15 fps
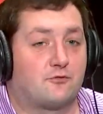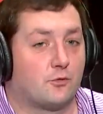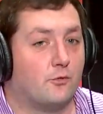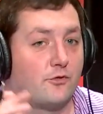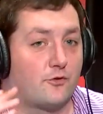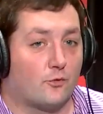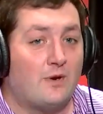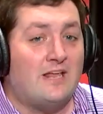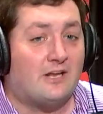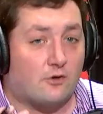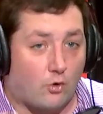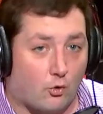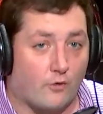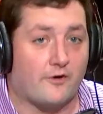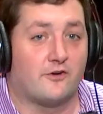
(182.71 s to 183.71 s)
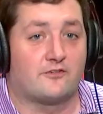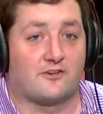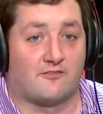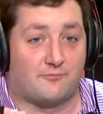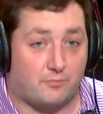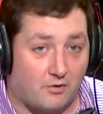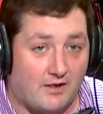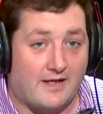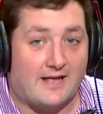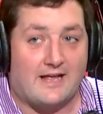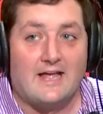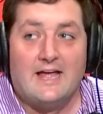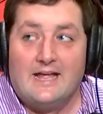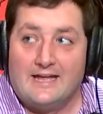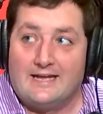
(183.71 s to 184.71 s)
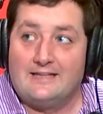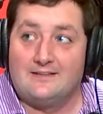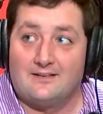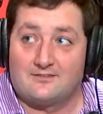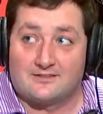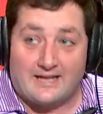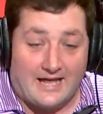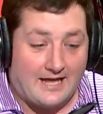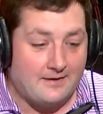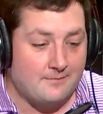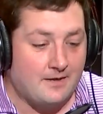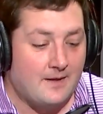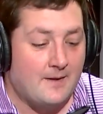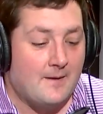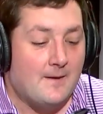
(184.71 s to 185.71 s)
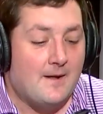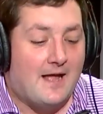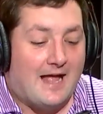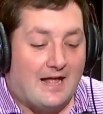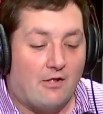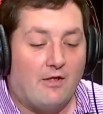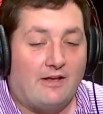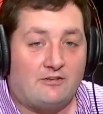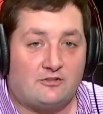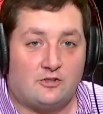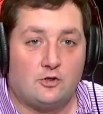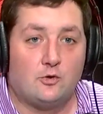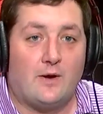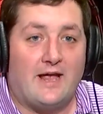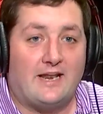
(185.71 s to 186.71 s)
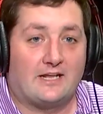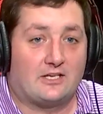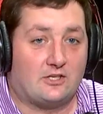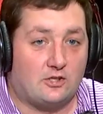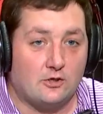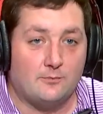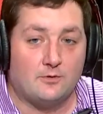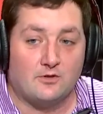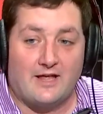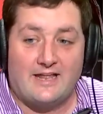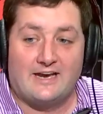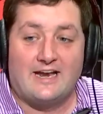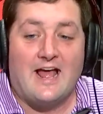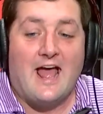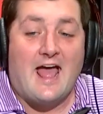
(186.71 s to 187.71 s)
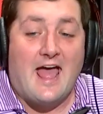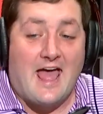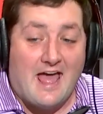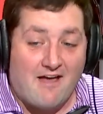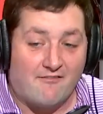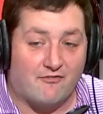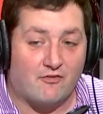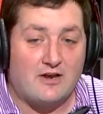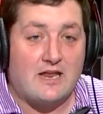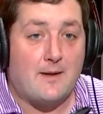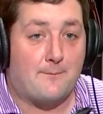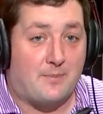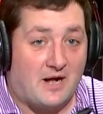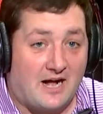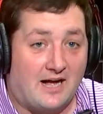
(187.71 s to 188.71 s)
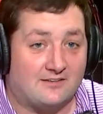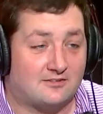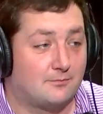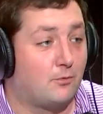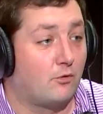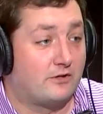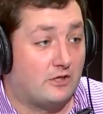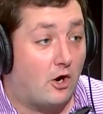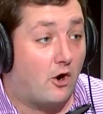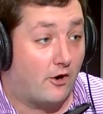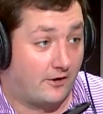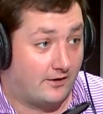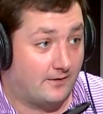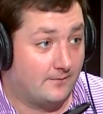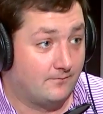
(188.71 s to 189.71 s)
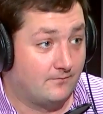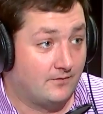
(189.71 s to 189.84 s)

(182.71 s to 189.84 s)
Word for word: Through three quarters of play in this game, LSU had accumulated every possible yard,